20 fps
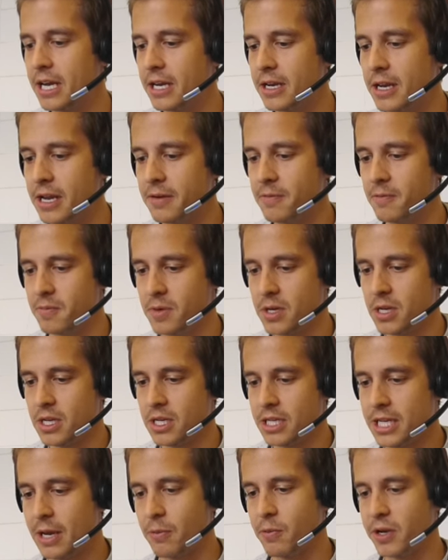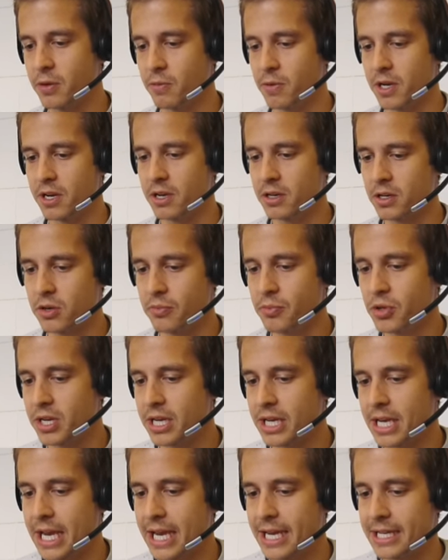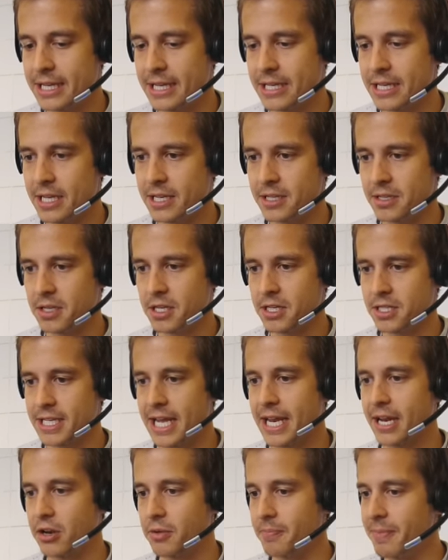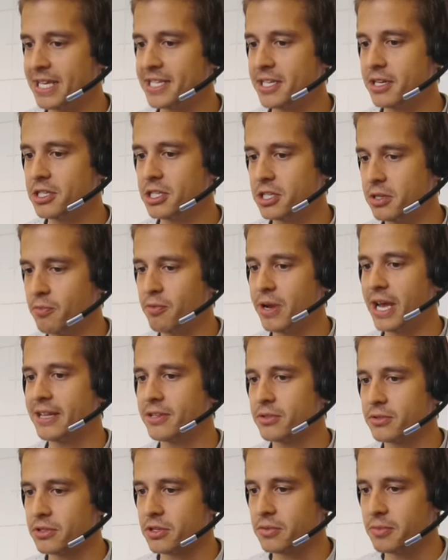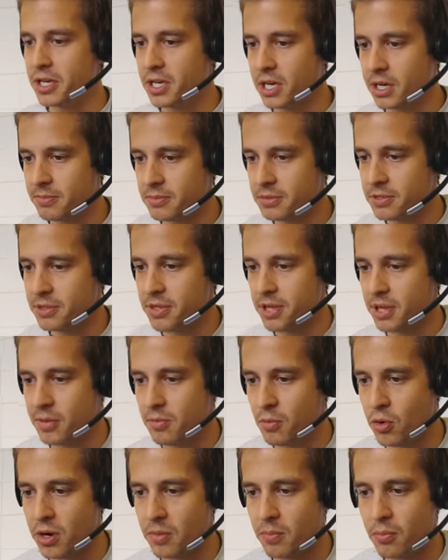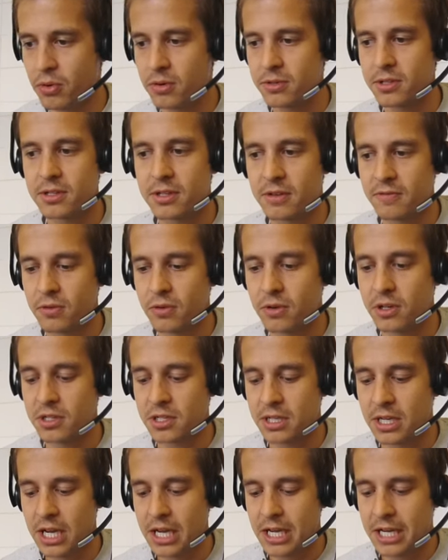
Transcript: And, and yeah, when you want to communicate and, and, send out a message, the brand also becomes uh, more important, of course.